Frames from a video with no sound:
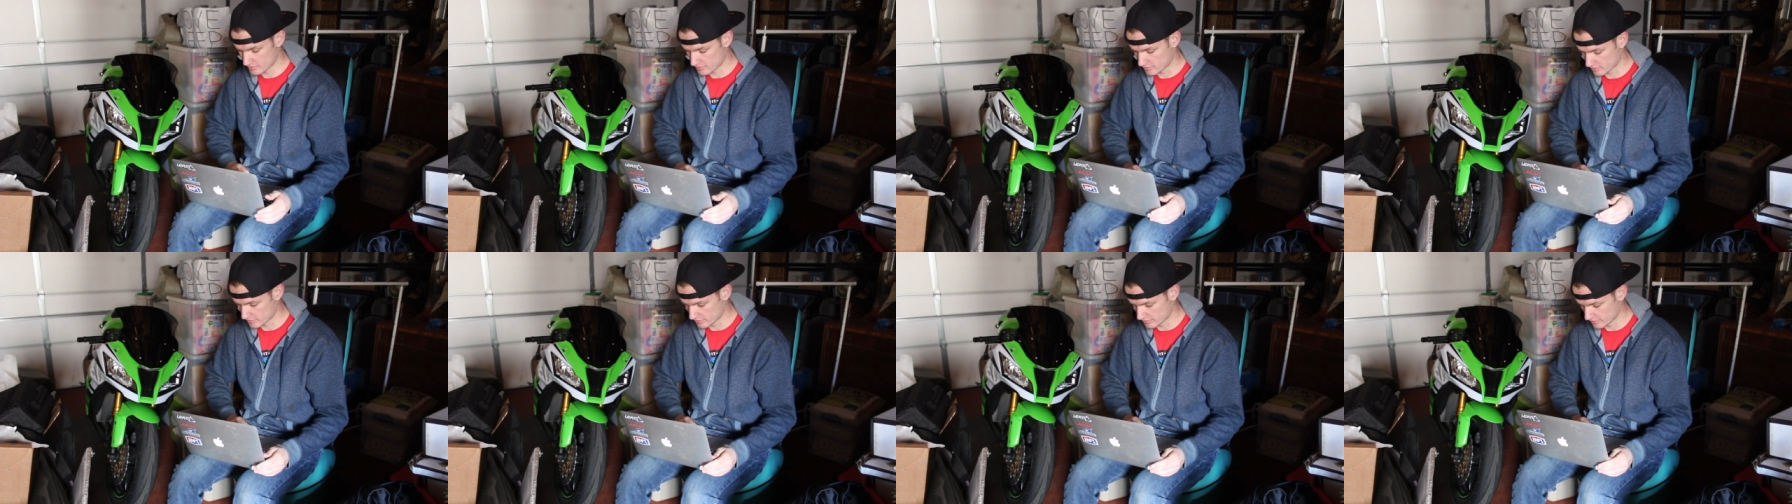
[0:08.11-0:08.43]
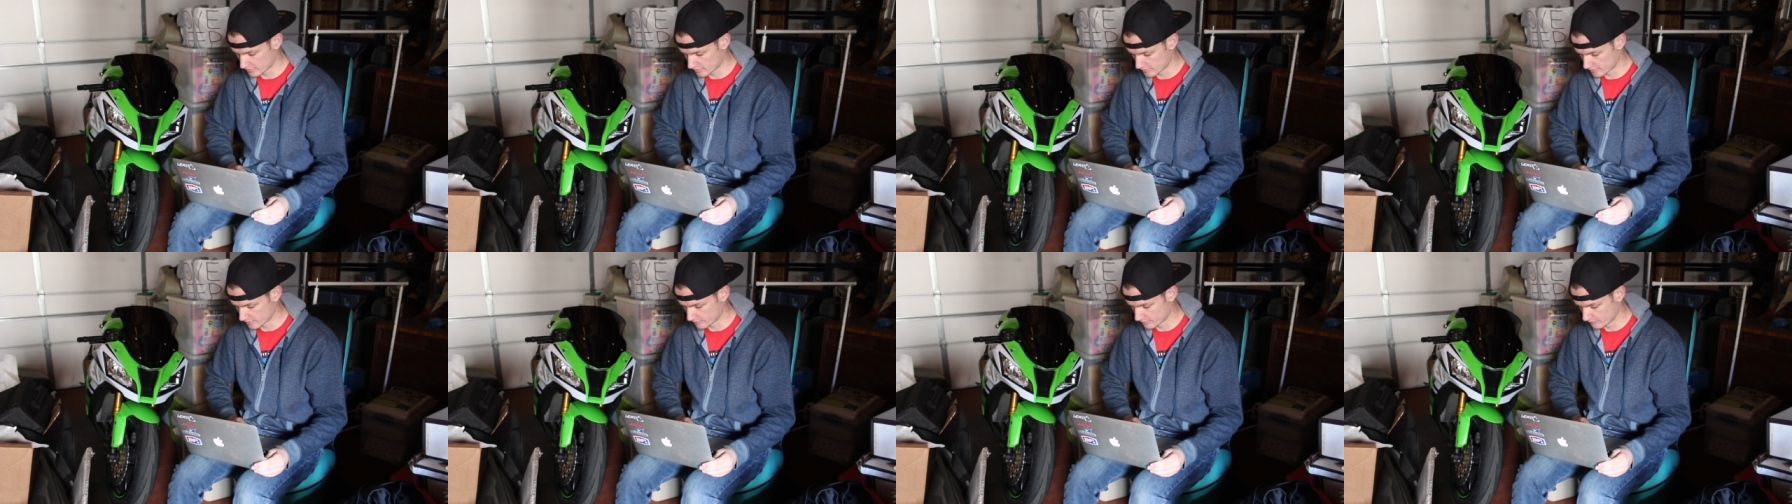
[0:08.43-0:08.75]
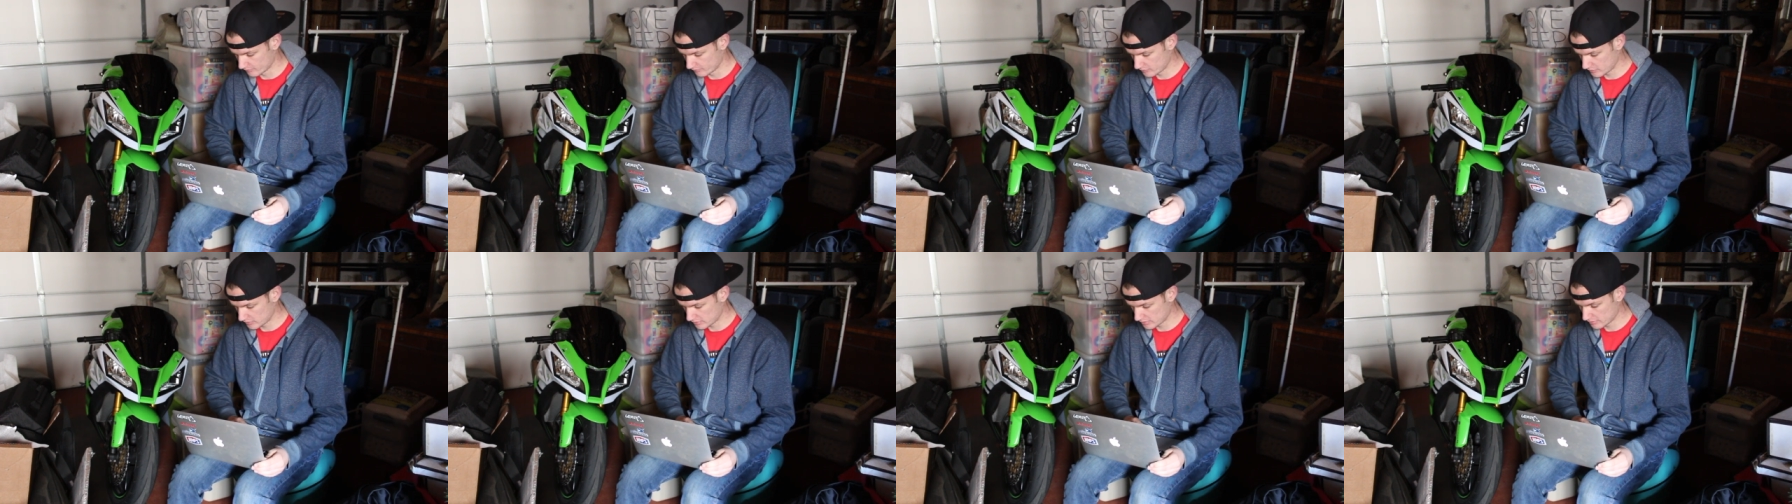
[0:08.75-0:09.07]
on
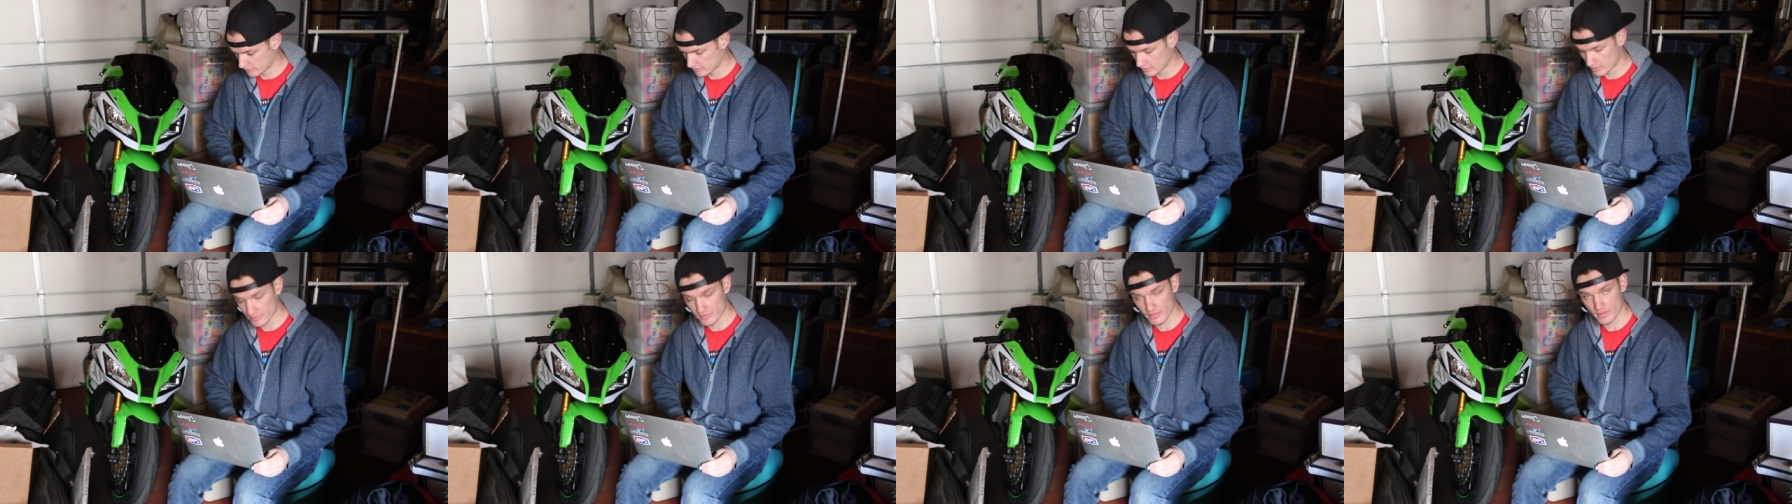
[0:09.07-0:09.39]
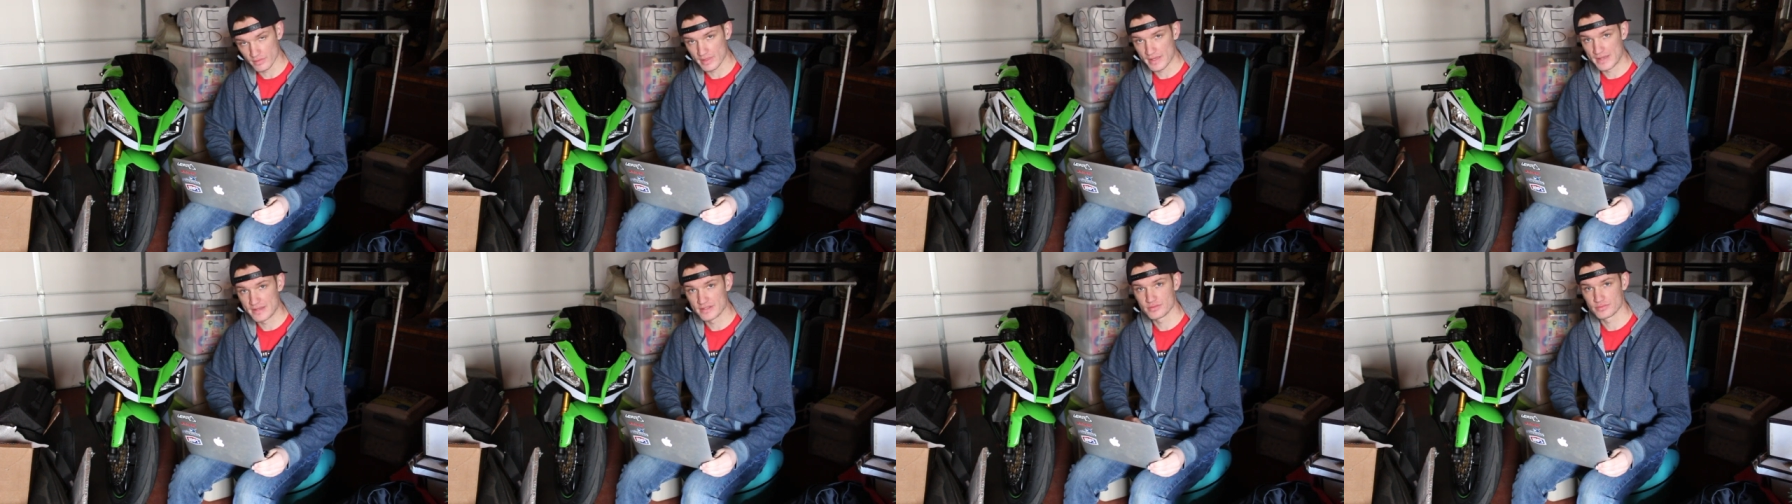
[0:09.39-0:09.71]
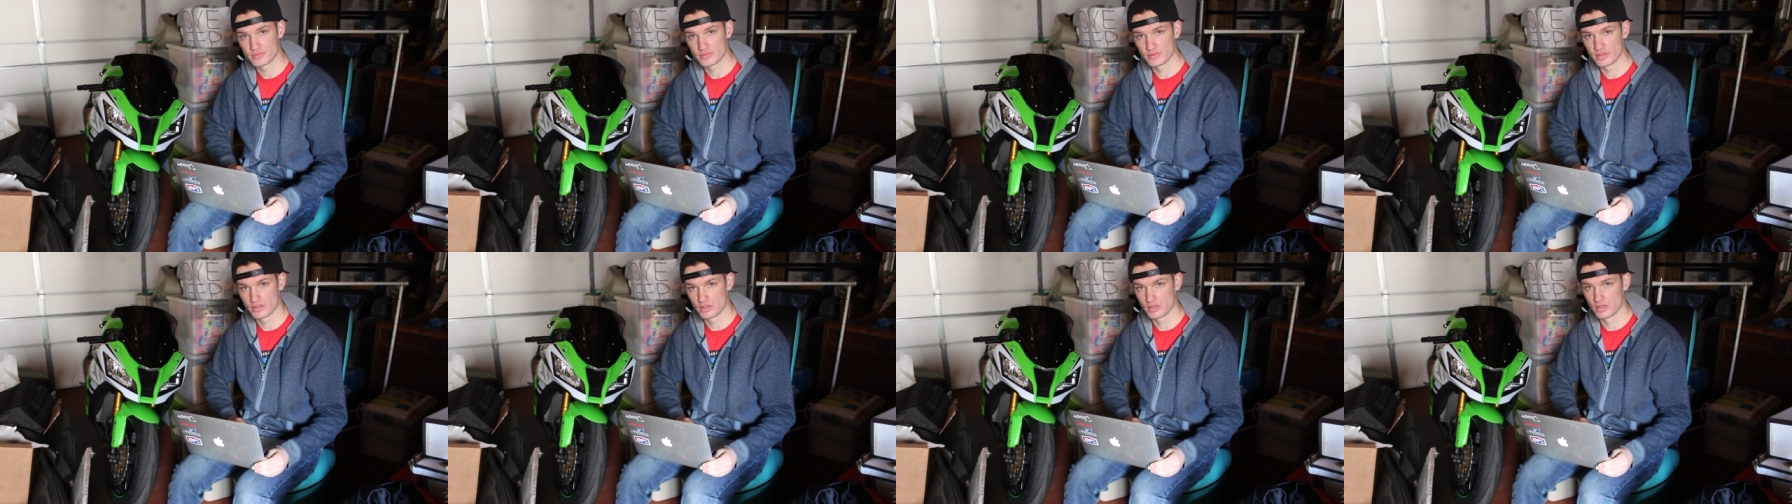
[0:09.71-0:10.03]
the
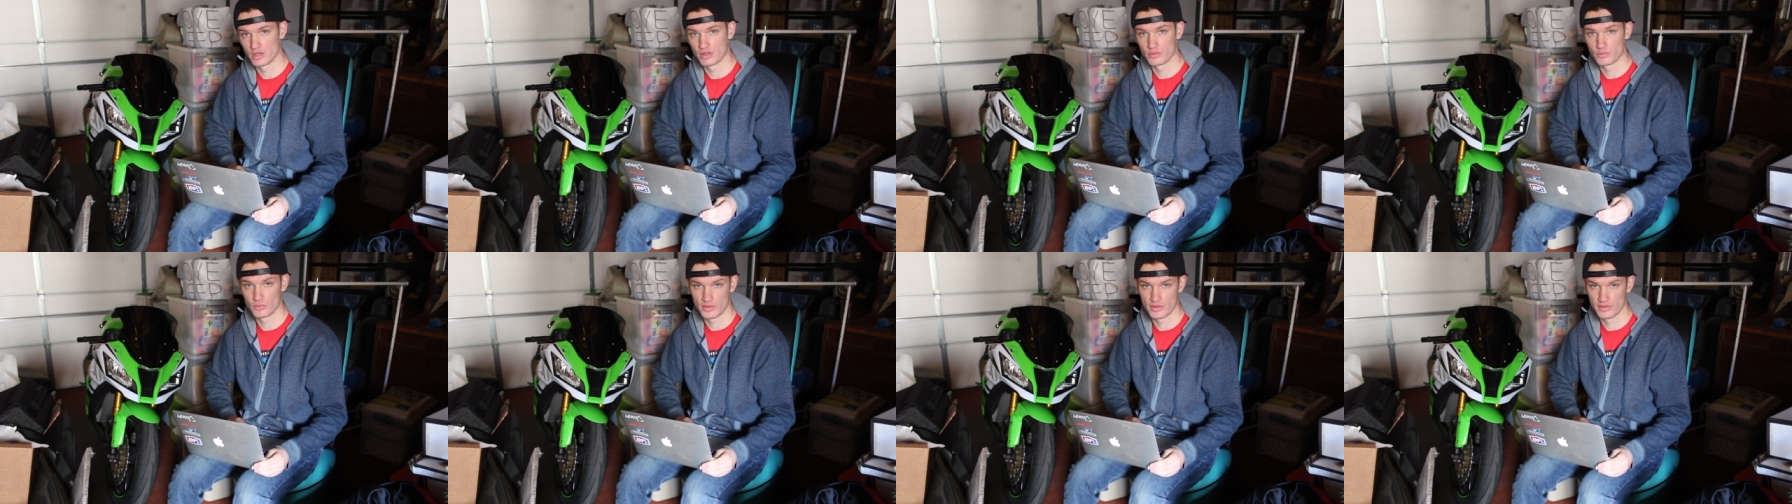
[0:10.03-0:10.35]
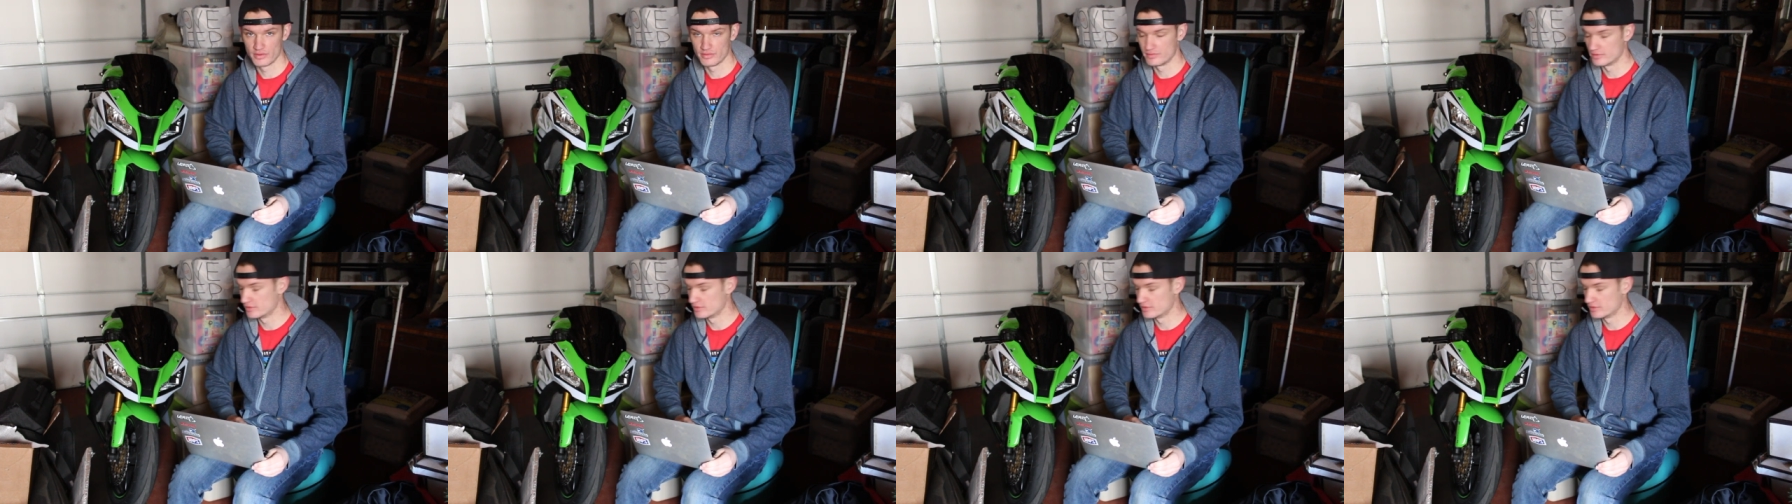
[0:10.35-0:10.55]
last on one of the